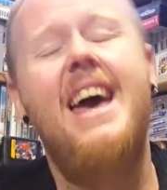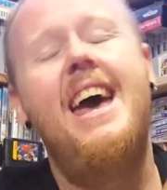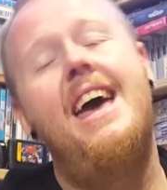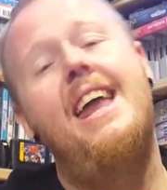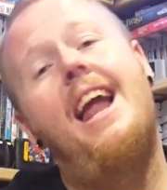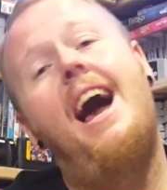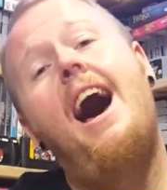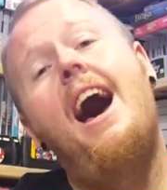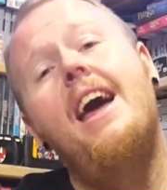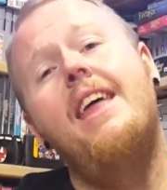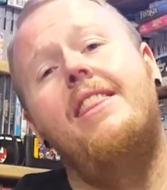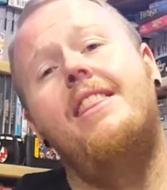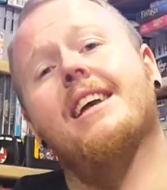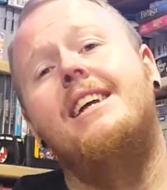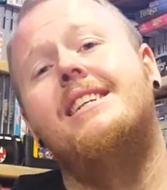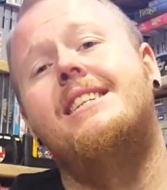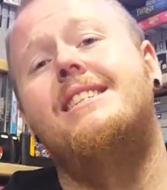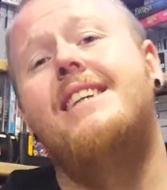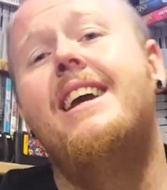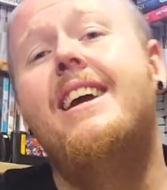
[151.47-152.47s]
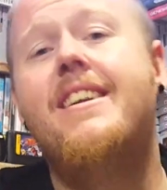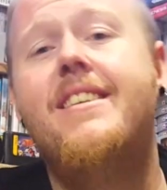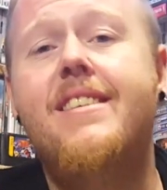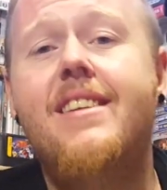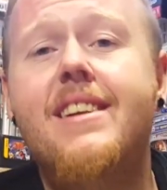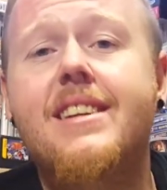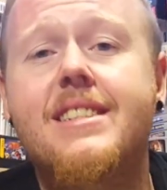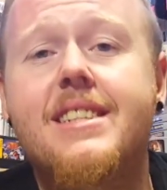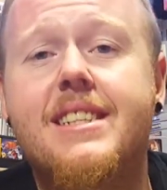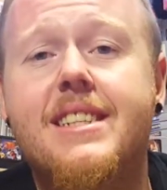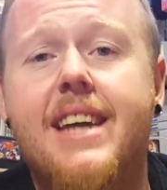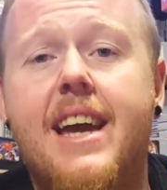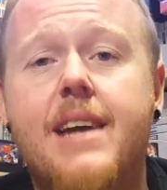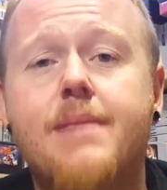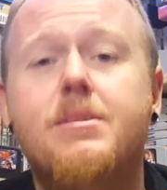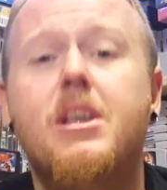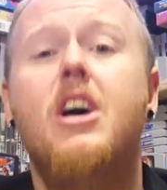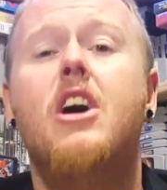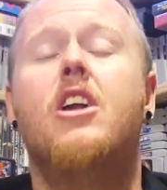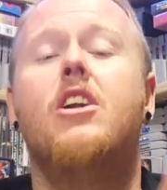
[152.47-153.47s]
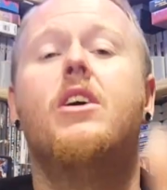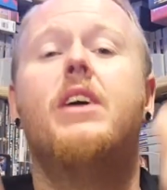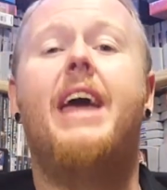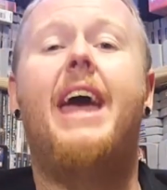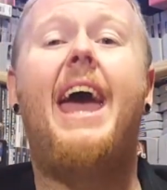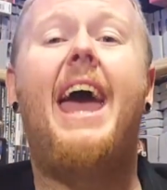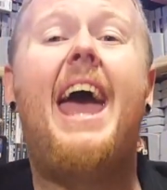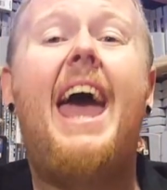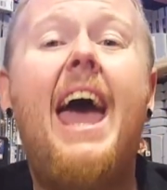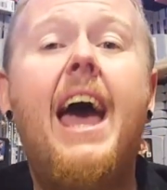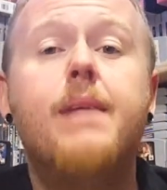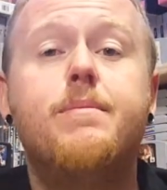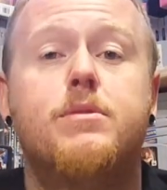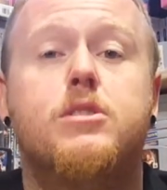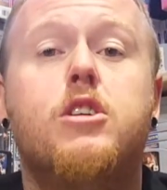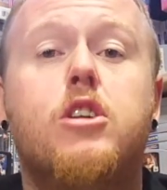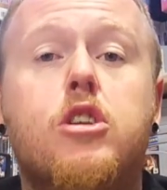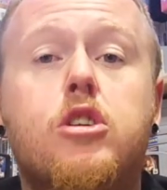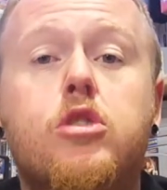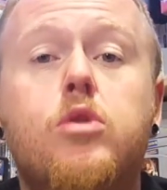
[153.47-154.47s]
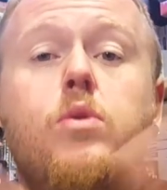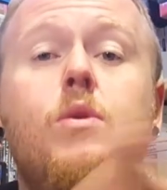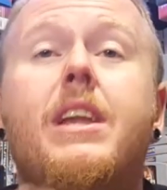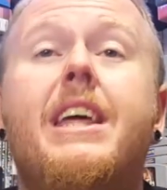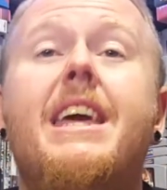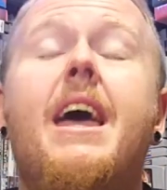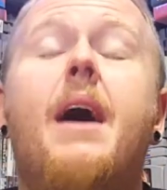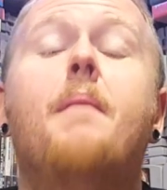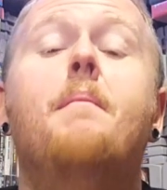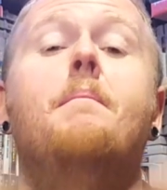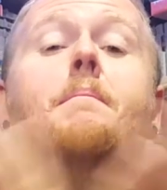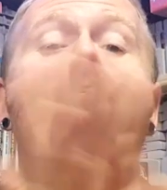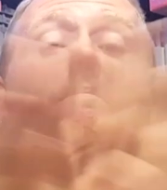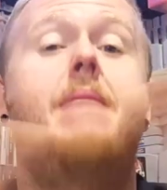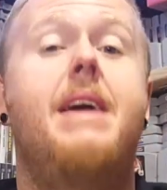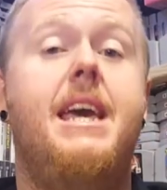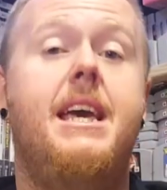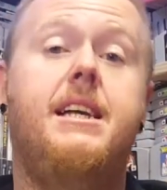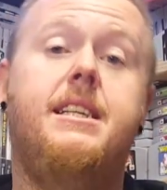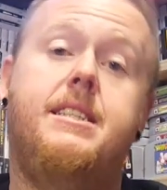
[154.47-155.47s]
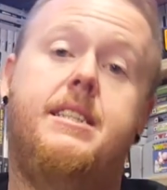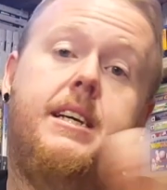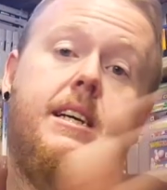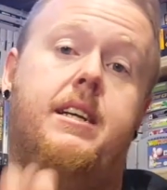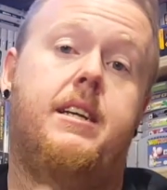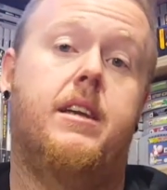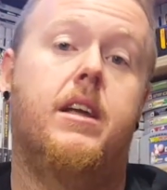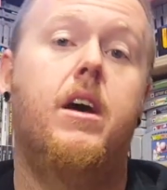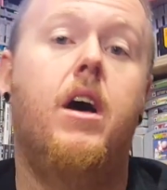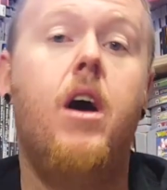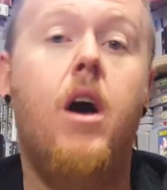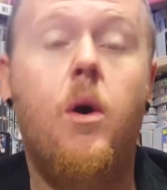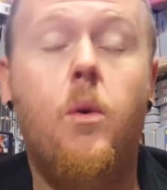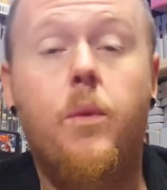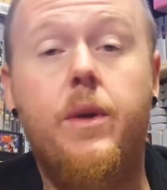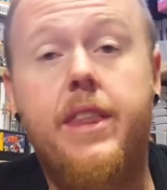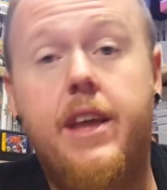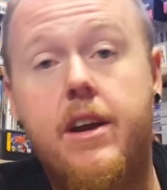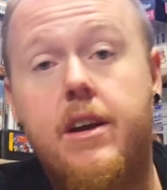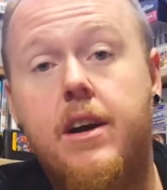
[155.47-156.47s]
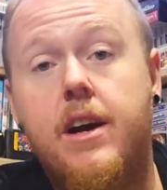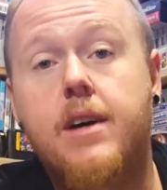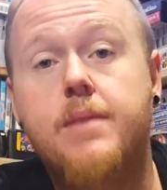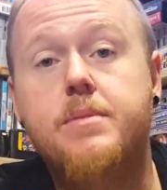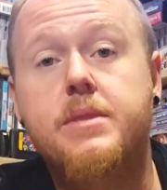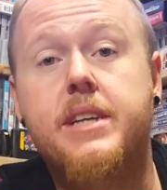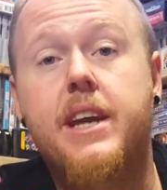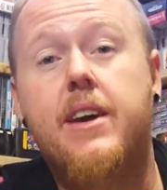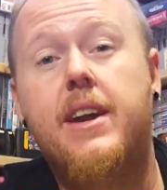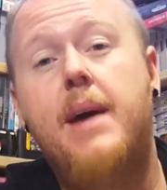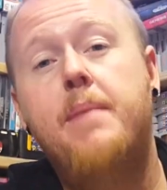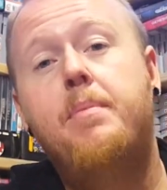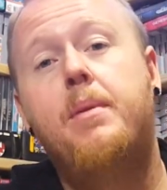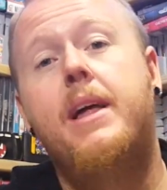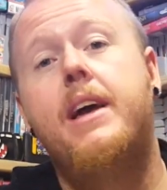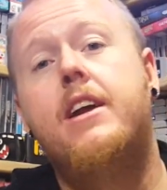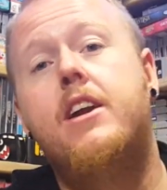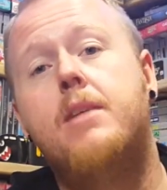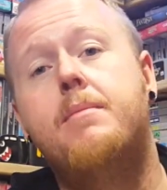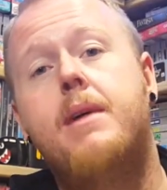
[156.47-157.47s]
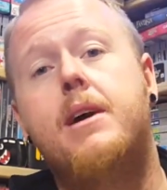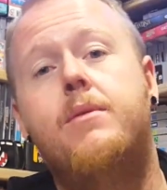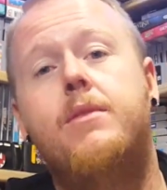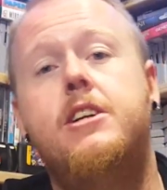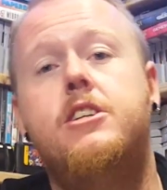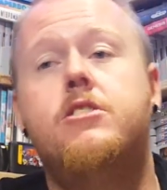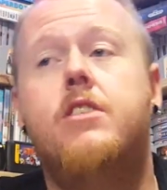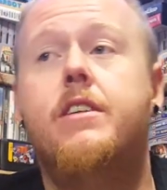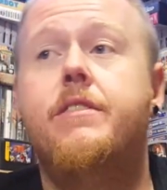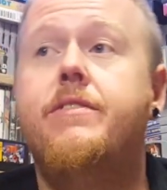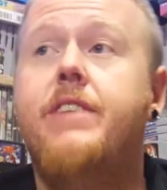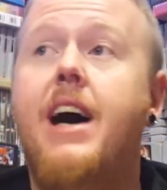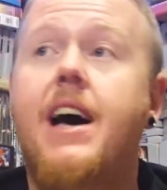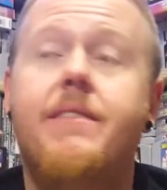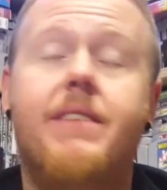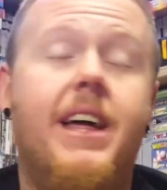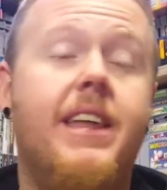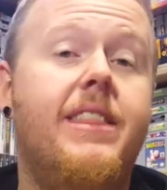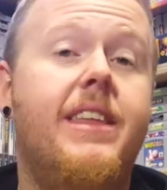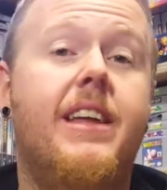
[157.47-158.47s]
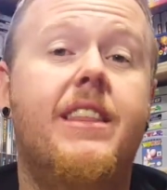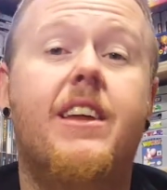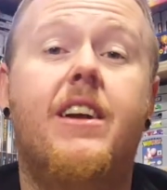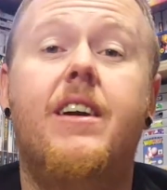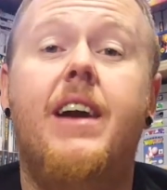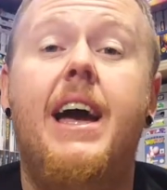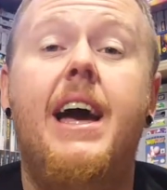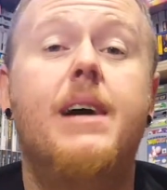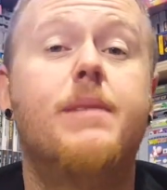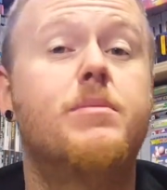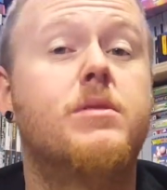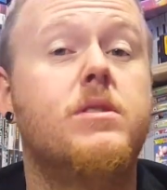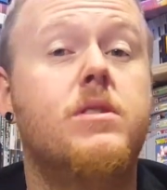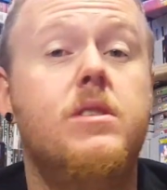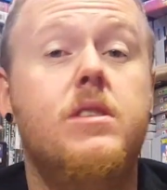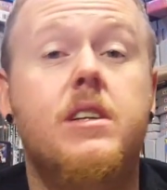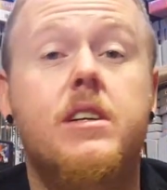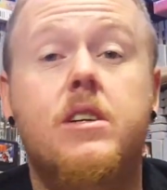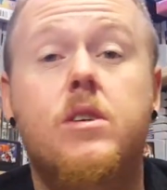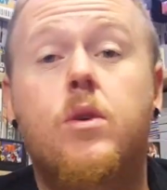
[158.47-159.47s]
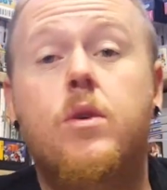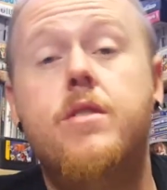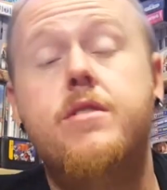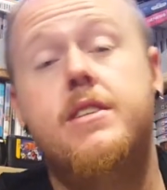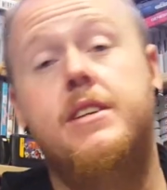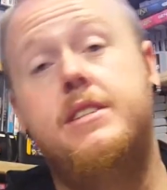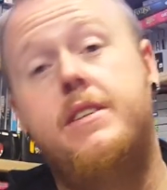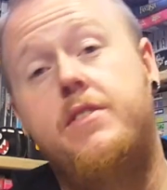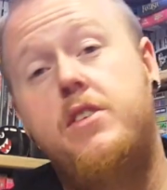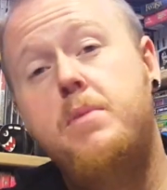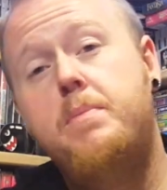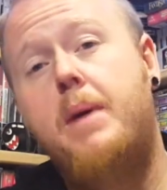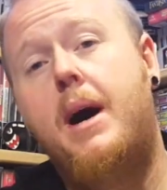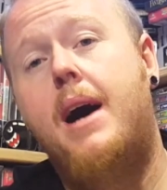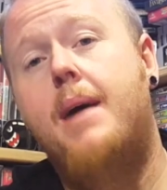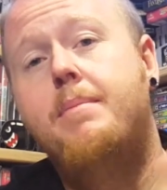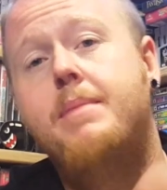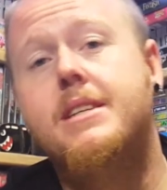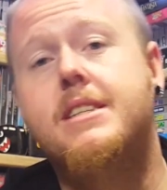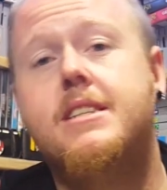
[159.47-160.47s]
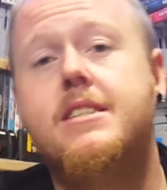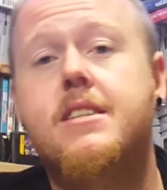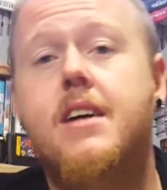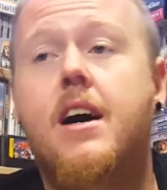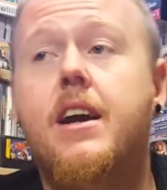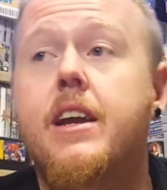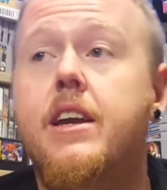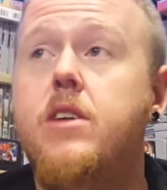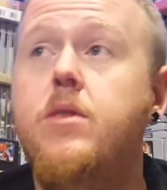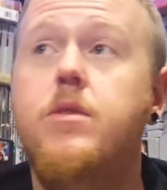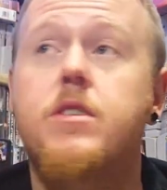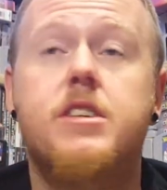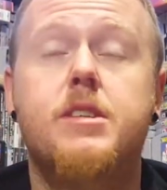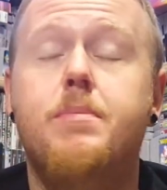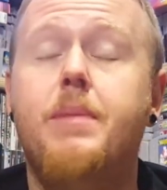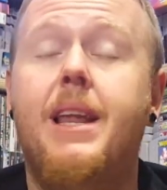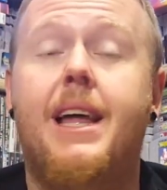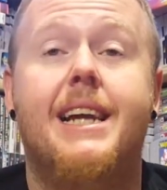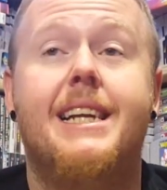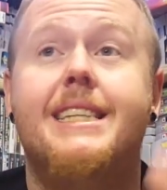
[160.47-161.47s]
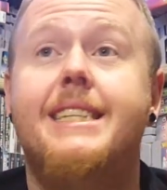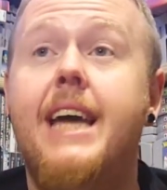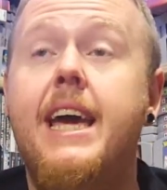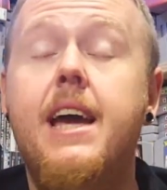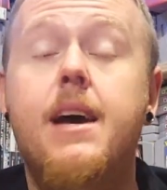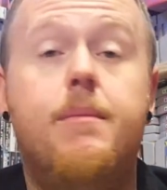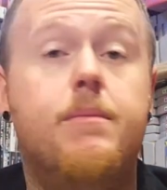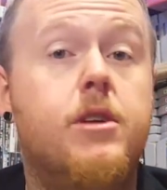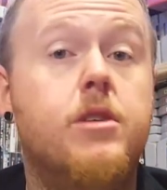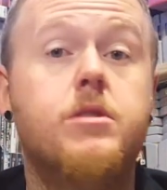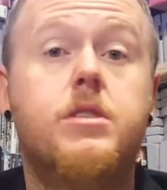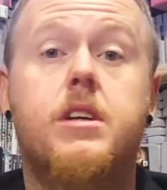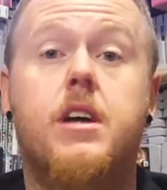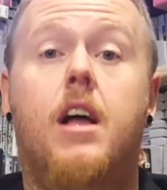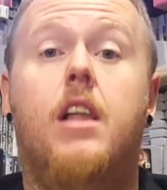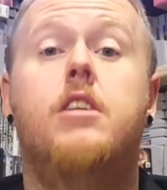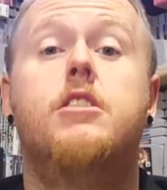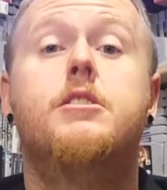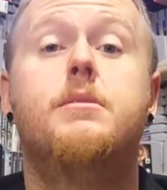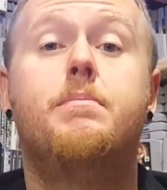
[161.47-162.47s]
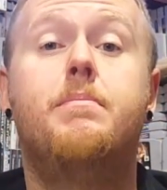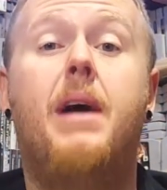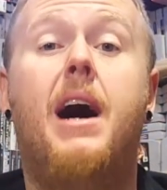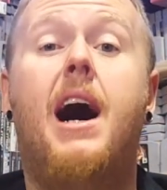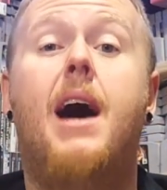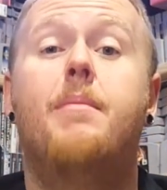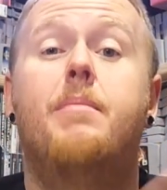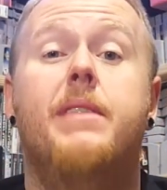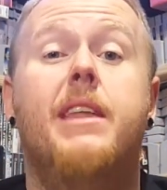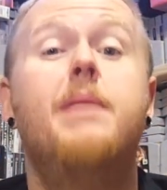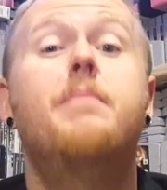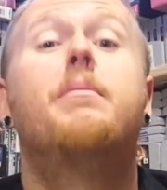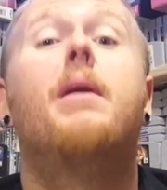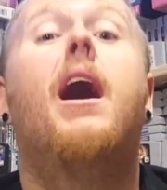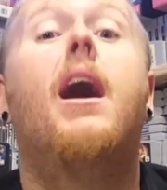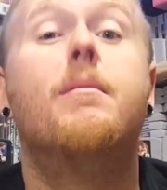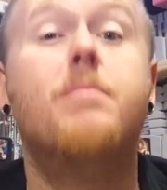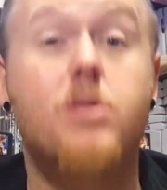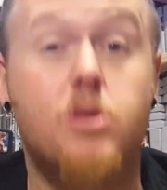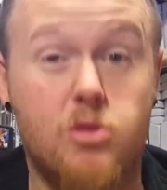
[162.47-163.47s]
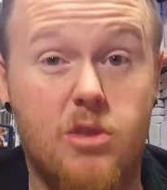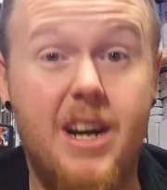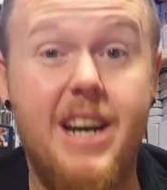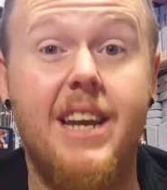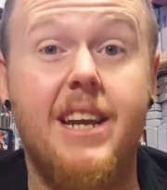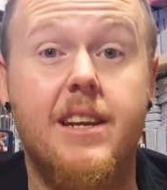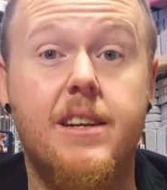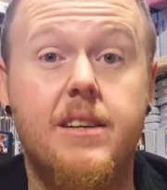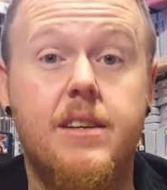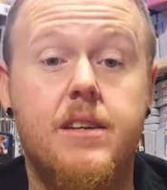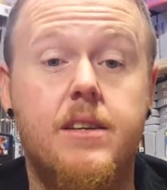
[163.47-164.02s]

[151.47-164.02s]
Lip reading: And I think Sega Genesis games look absolutely amazing when they are upscaled. I play it on my Retron 5 and I think they're absolutely gorgeous. If you pop in Sonic, you'll just be like, damn, those colors pop, and they pop great.